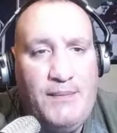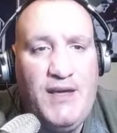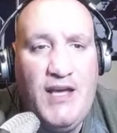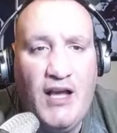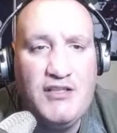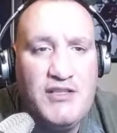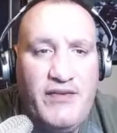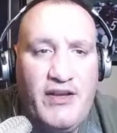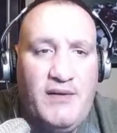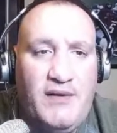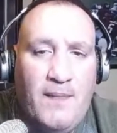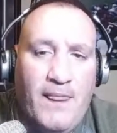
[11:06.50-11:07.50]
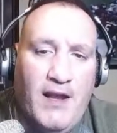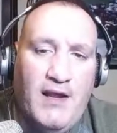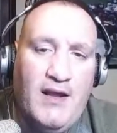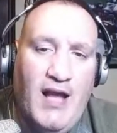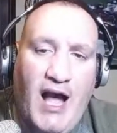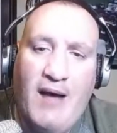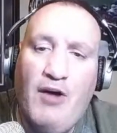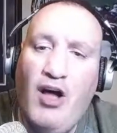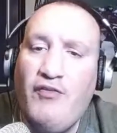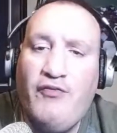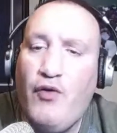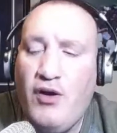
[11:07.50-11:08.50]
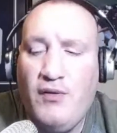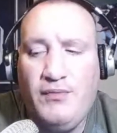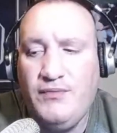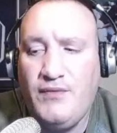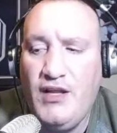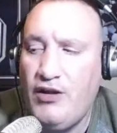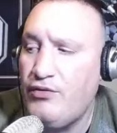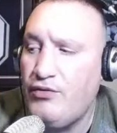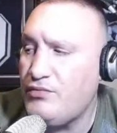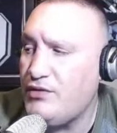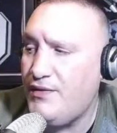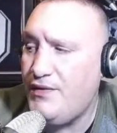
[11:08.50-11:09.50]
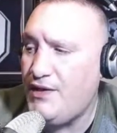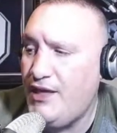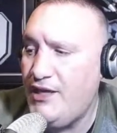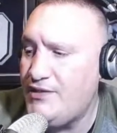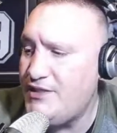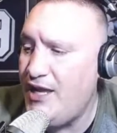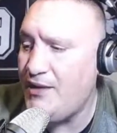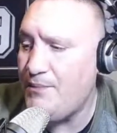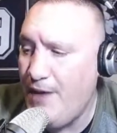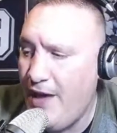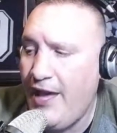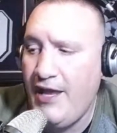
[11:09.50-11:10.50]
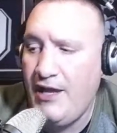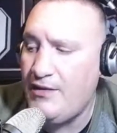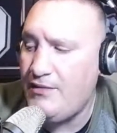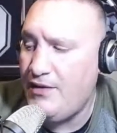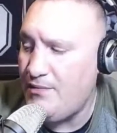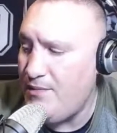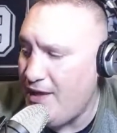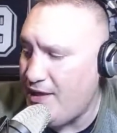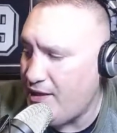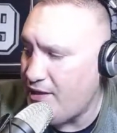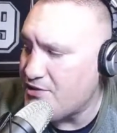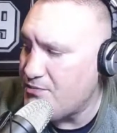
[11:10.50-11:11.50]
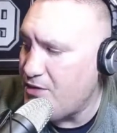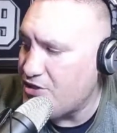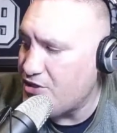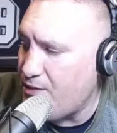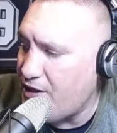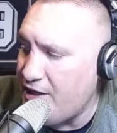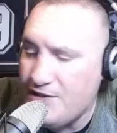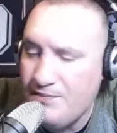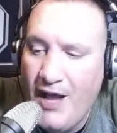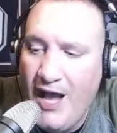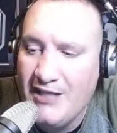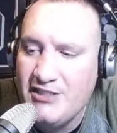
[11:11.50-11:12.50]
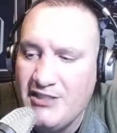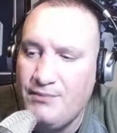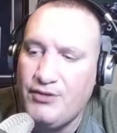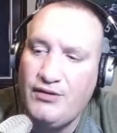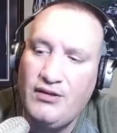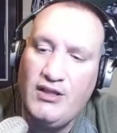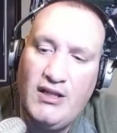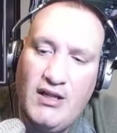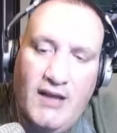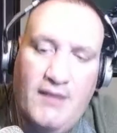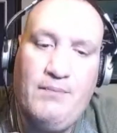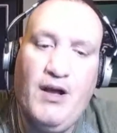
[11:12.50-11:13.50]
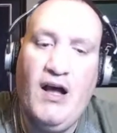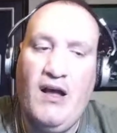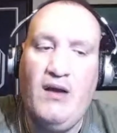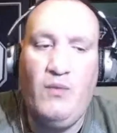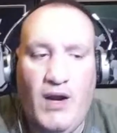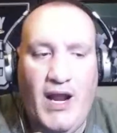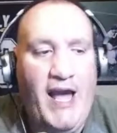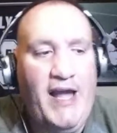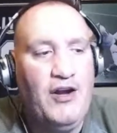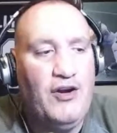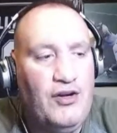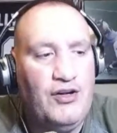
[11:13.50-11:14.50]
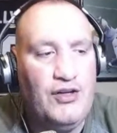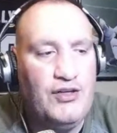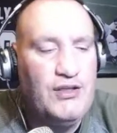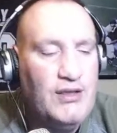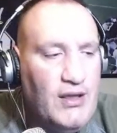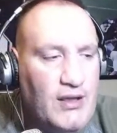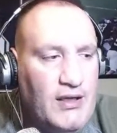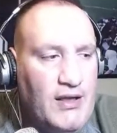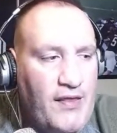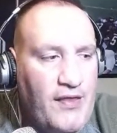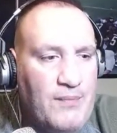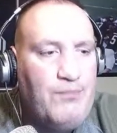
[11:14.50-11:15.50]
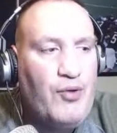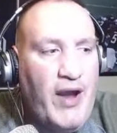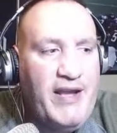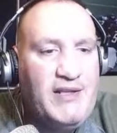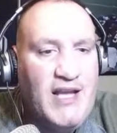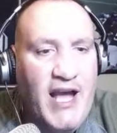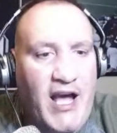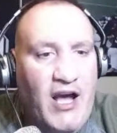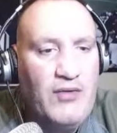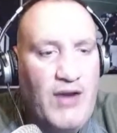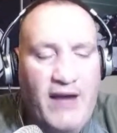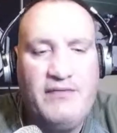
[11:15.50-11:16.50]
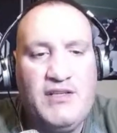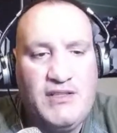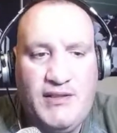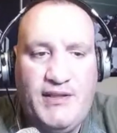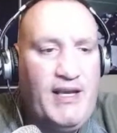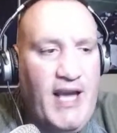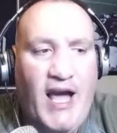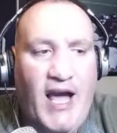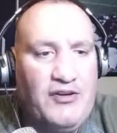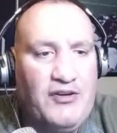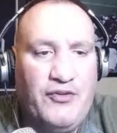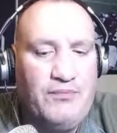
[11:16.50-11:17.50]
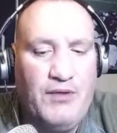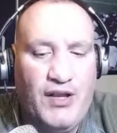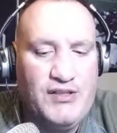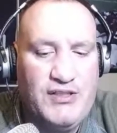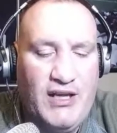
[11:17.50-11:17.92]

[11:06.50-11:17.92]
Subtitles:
because of it? I'm all for, the kids getting paid and making as much money as possible. But when I heard the breakdown, obviously college football